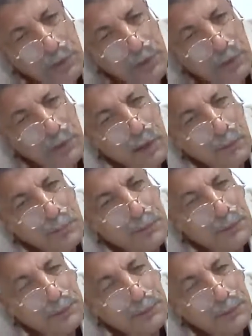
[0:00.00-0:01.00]
three types
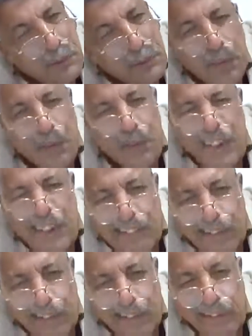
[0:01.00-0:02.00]
or three
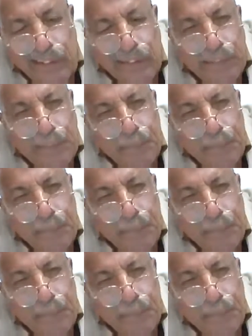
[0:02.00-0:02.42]
categories: